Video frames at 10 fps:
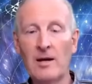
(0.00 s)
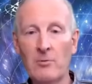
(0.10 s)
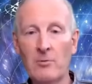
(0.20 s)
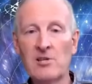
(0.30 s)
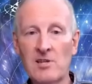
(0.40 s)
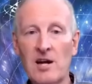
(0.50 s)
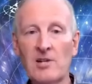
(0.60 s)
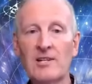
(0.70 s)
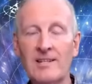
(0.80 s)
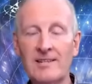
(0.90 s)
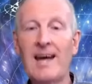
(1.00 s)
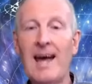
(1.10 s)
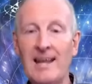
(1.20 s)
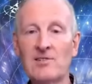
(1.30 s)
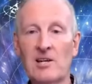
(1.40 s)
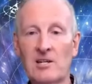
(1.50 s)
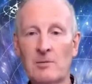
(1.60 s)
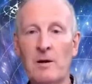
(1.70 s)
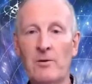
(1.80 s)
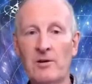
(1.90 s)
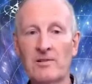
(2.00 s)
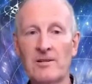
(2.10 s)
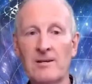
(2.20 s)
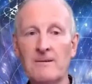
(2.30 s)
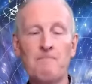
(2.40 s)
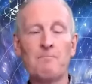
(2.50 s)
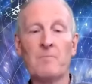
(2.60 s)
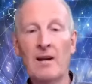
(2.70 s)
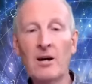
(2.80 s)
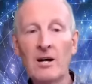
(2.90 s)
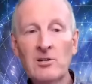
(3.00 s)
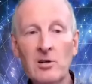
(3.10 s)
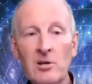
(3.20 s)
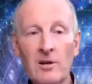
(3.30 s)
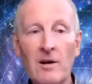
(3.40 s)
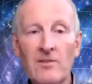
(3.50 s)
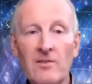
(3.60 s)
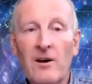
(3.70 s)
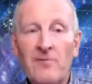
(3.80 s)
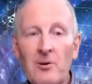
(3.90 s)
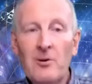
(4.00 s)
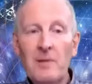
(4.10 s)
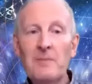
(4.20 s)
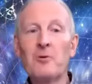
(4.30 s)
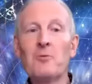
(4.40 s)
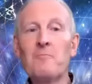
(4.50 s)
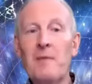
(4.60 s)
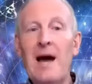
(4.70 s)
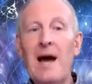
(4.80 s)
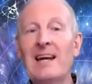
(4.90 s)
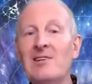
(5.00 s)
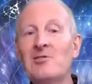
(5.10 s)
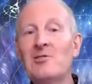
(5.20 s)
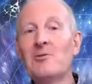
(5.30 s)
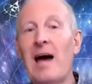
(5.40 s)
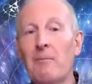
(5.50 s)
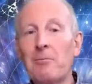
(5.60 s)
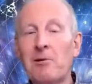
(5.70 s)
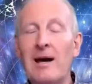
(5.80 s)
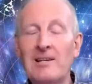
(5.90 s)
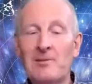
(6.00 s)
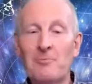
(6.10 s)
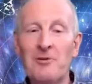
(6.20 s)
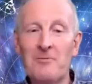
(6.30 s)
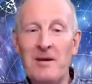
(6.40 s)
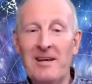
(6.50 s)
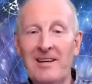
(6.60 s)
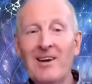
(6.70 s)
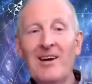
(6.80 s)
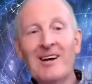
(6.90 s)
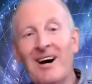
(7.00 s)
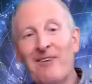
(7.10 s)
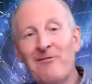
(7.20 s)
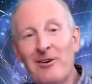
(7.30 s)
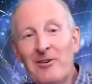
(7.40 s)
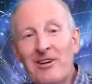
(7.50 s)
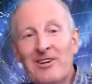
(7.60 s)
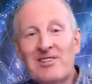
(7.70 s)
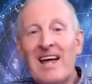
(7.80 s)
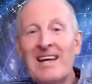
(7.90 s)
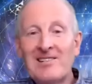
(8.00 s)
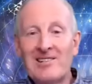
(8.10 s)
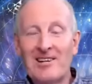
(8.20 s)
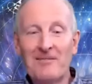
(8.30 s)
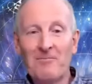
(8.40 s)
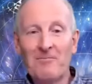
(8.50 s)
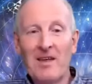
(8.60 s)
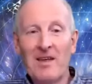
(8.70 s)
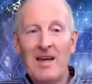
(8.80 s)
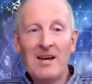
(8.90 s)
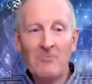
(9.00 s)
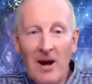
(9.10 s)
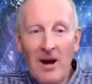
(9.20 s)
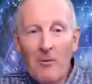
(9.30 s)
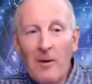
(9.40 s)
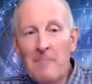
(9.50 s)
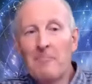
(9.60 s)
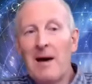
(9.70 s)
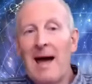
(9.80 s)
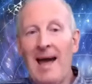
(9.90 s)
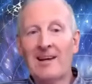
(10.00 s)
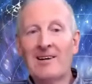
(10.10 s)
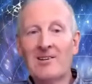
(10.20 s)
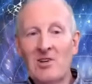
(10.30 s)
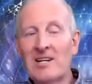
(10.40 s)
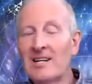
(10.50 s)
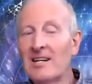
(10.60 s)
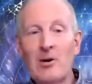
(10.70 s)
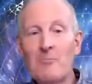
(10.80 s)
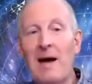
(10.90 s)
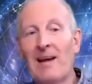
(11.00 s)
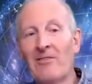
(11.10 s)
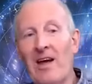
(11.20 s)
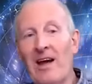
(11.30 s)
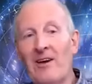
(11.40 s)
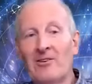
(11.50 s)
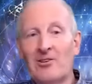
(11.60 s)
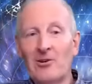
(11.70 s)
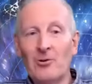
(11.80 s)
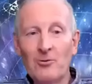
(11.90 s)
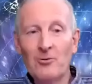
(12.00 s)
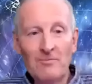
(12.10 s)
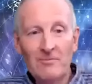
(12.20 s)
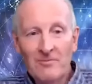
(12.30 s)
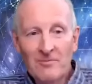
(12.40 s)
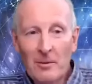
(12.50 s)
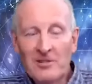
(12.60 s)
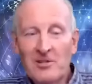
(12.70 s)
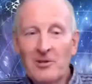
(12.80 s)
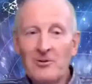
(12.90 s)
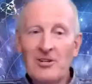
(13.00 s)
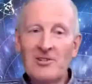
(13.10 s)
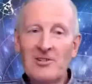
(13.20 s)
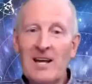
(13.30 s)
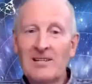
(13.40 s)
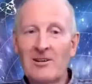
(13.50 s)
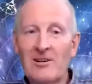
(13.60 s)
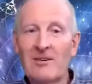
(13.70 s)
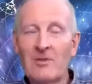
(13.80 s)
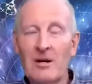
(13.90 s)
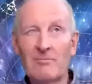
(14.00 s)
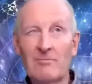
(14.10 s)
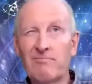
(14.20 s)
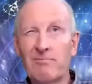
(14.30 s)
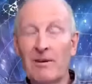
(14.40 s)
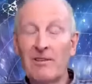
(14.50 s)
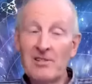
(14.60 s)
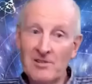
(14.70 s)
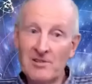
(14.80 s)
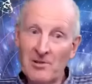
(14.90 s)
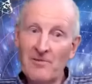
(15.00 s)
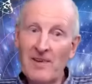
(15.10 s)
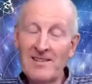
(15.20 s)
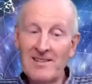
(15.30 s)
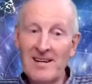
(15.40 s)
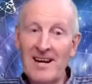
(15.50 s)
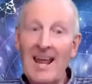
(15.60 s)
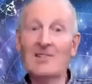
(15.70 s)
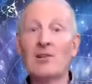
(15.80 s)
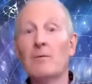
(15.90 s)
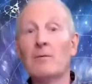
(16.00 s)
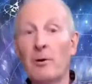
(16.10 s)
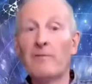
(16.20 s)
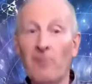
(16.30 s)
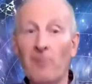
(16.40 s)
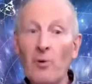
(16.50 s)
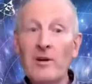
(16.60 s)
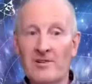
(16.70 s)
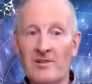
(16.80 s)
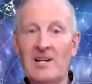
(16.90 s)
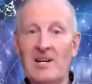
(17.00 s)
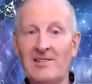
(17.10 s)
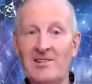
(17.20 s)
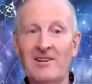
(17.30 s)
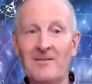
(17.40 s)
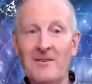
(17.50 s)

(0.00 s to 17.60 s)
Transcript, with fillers: It was such an intense experience. And I took a few people back into that place with me a few years later when I went back, because I didn't go back there until probably two years later. No, but this is 2008, probably four years later.